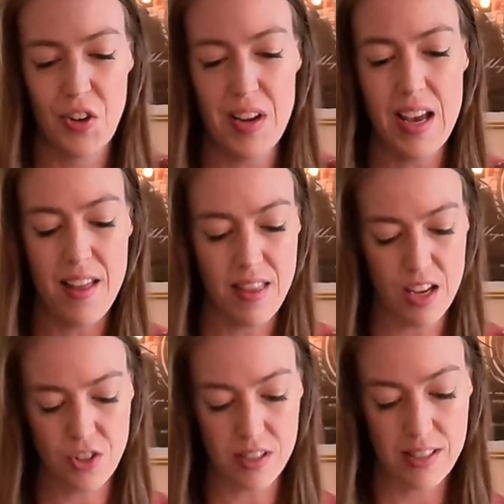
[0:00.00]
Right. And
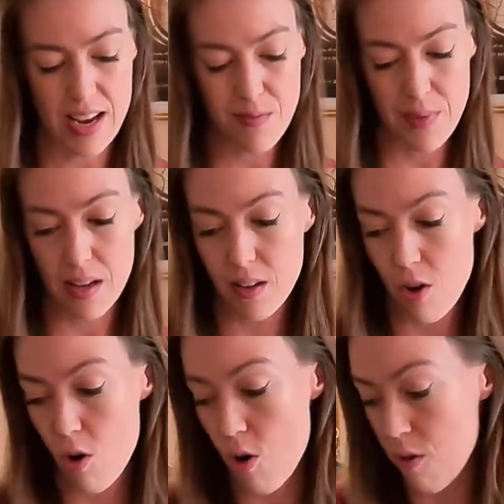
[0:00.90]
then just 10
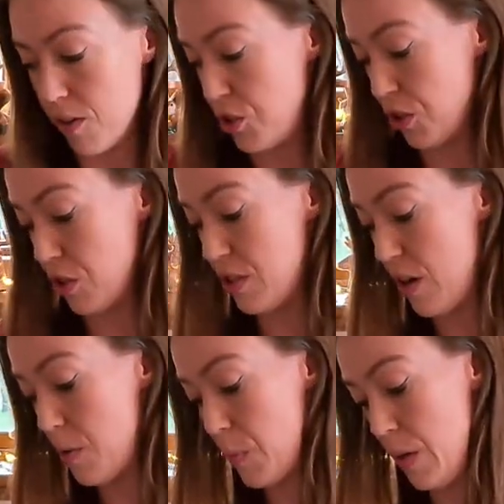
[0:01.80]
ml of sugar
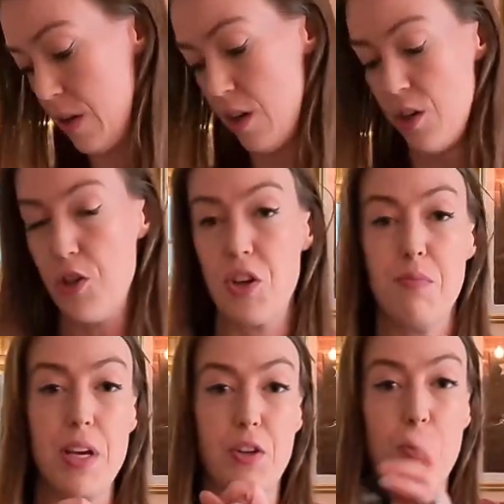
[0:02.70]
syrup. You
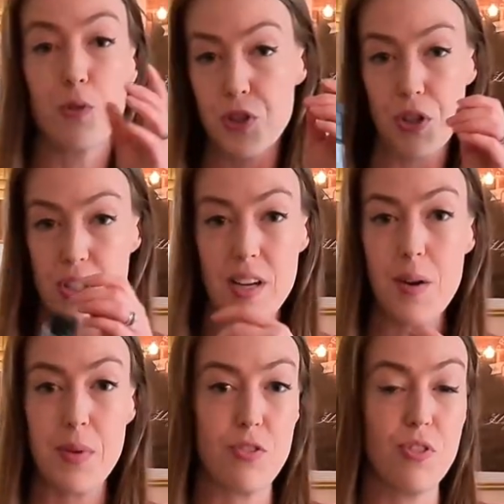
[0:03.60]
can make your own sugar
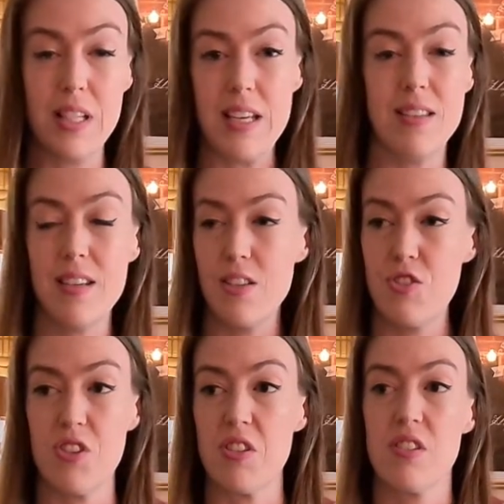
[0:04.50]
syrup. It's really easy. It's
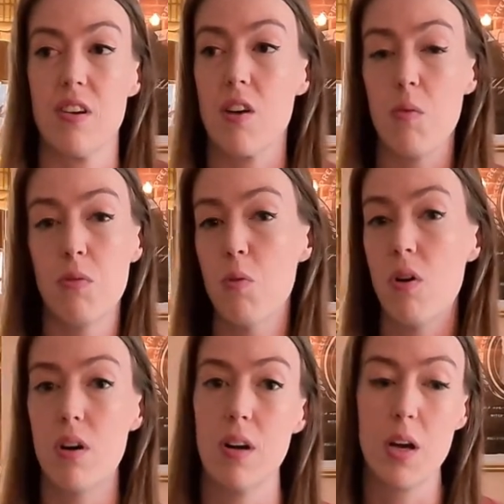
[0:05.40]
just a cup of
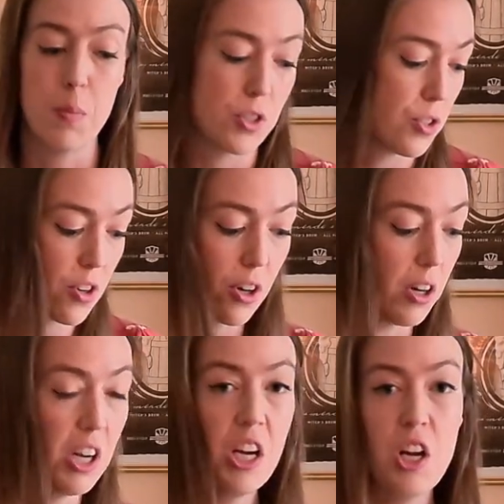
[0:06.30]
water and a cup of
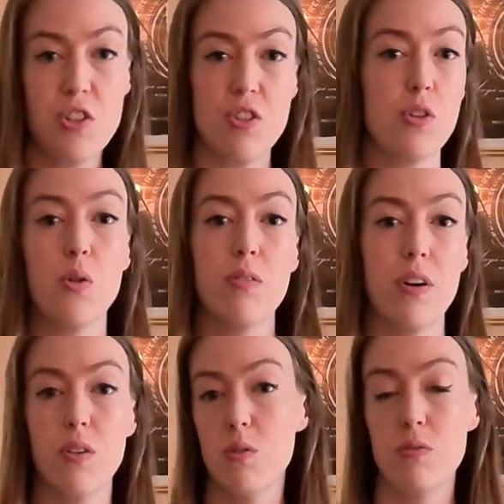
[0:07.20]
sugar. Dissolve
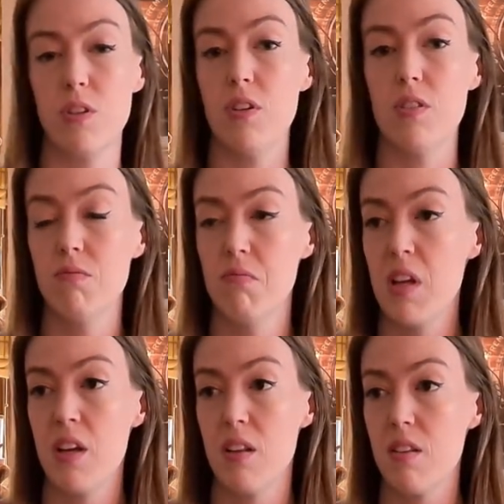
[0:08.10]
it over
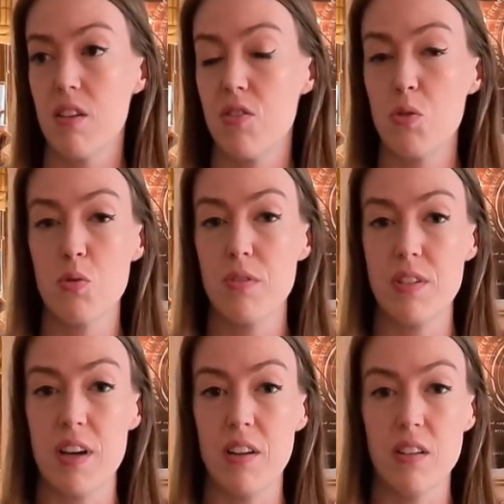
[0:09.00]
the stove
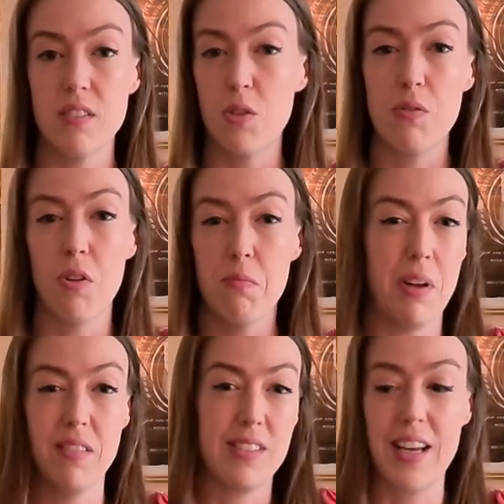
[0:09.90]
until it sort of all
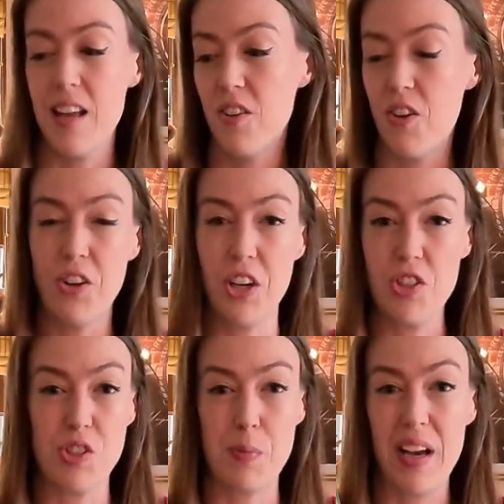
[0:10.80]
melts together, or you
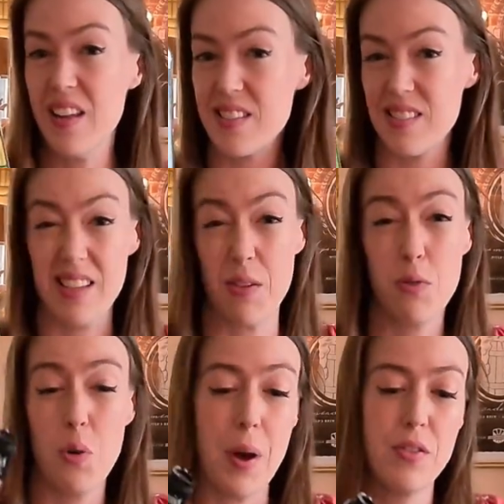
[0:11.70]
can just buy this. It's like
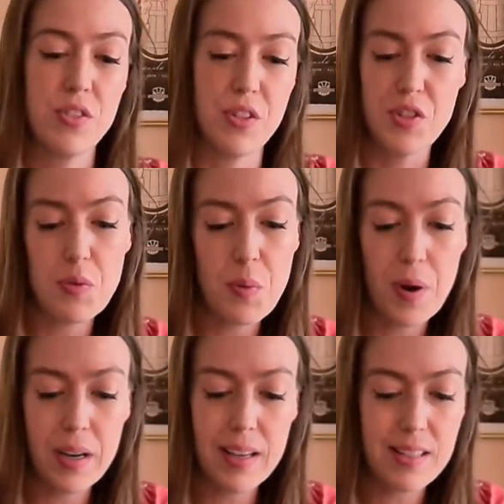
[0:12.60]
£4 in the
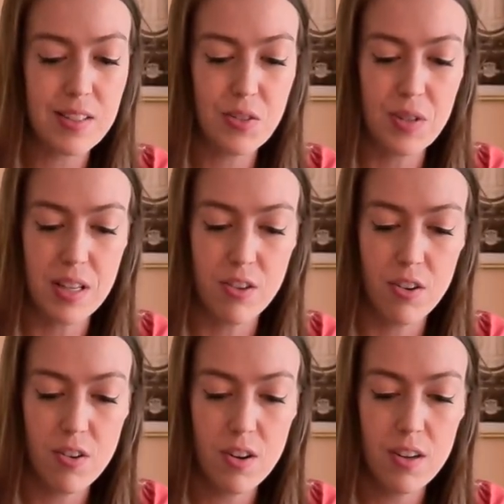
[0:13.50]
supermarket, so either
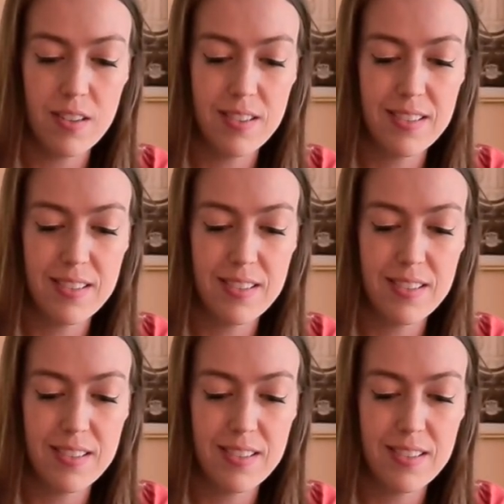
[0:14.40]
or.